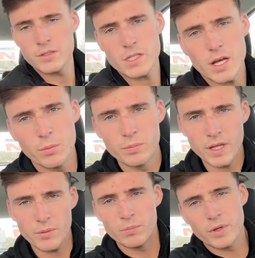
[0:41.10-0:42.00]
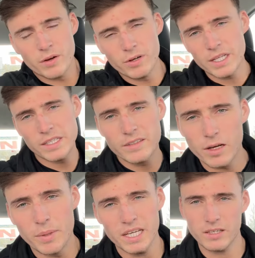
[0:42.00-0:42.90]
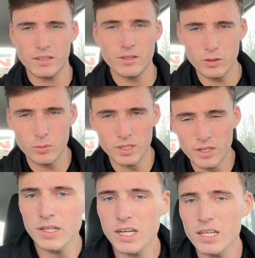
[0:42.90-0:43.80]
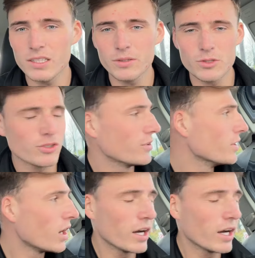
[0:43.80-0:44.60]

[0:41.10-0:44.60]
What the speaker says: So, now we are ready to go back to Dublin. I think all I do is drive.